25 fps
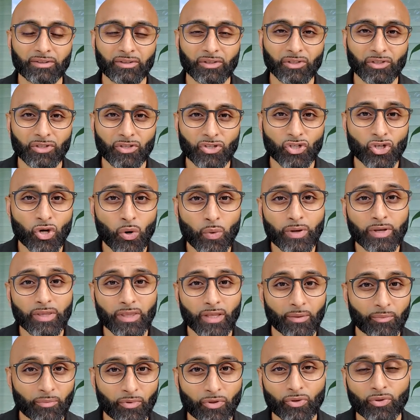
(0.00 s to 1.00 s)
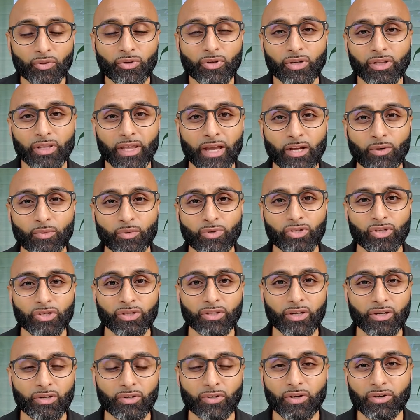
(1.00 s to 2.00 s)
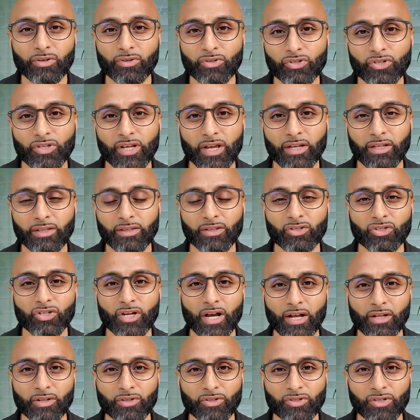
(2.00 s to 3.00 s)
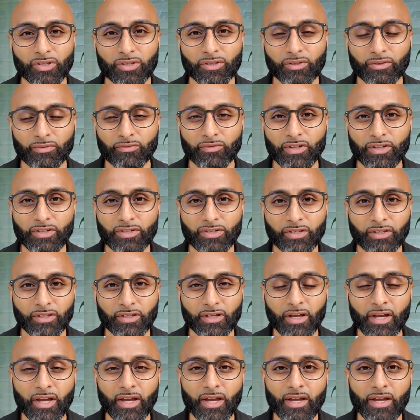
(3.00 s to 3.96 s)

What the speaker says: showing them through your languaging that you're understanding the challenge that they're facing.